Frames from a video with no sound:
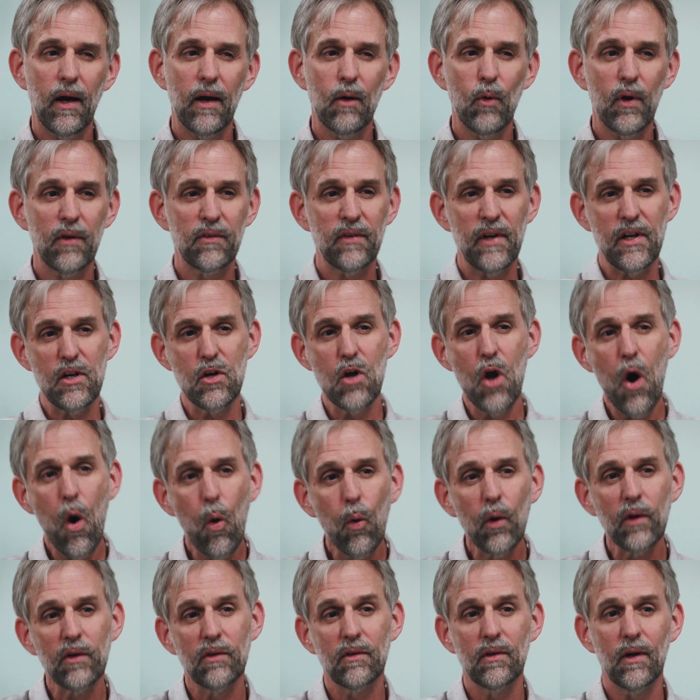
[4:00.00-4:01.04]
don't want to say no
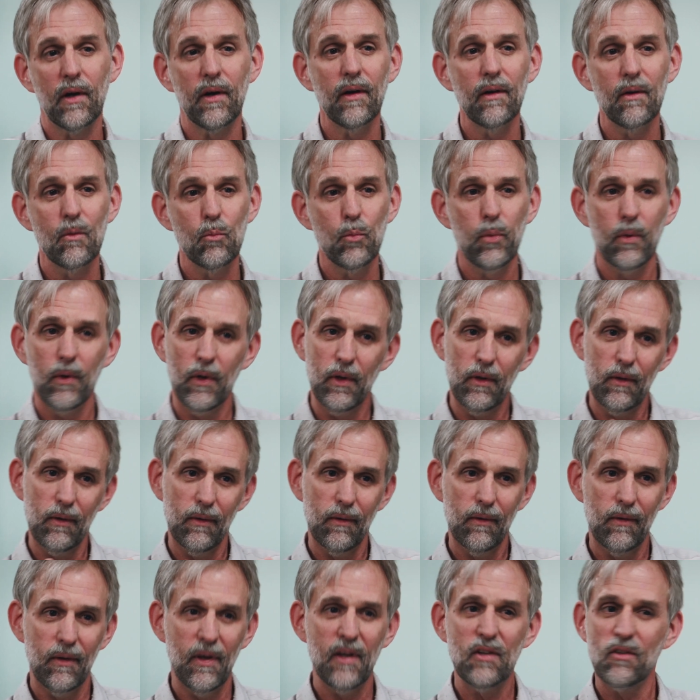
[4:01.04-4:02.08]
one's done it, but
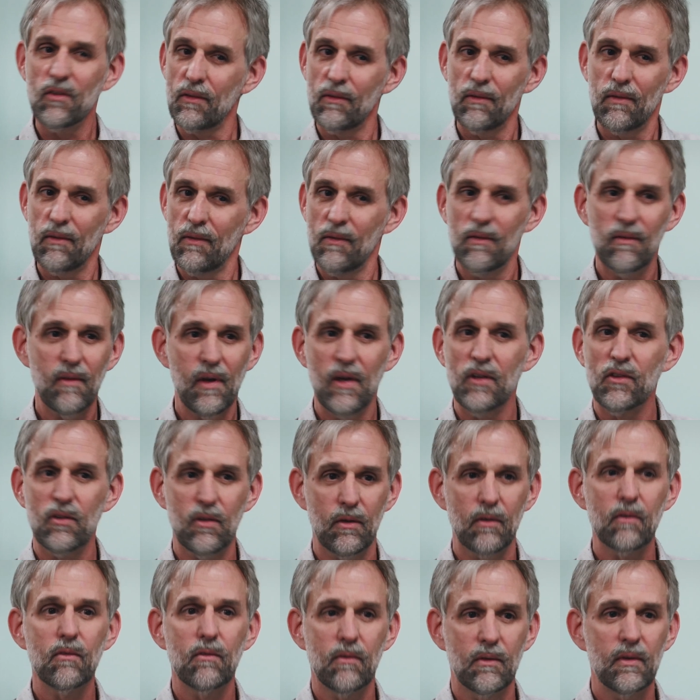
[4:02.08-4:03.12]
it's
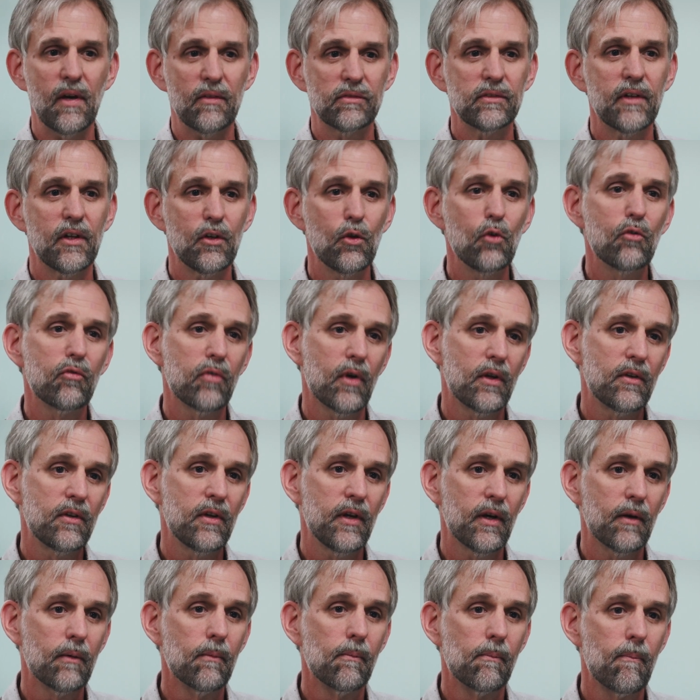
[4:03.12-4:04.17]
a definitely new
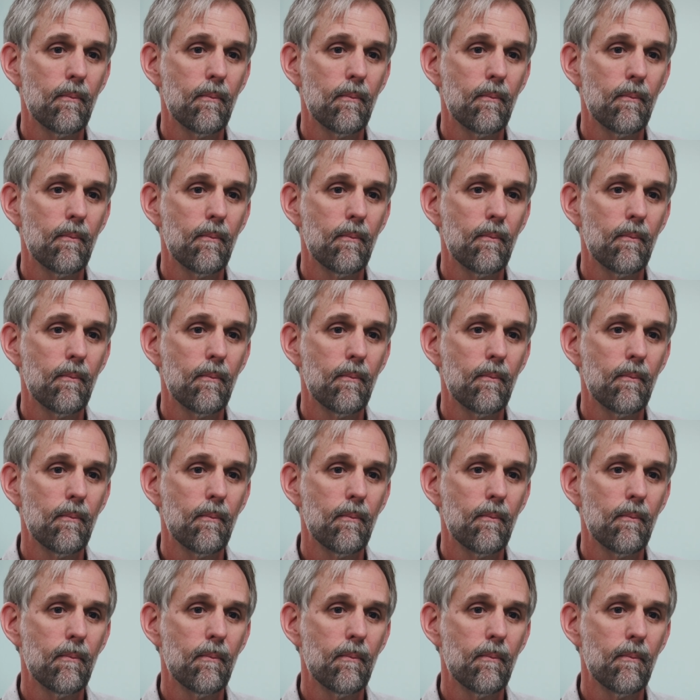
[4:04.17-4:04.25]
frontier.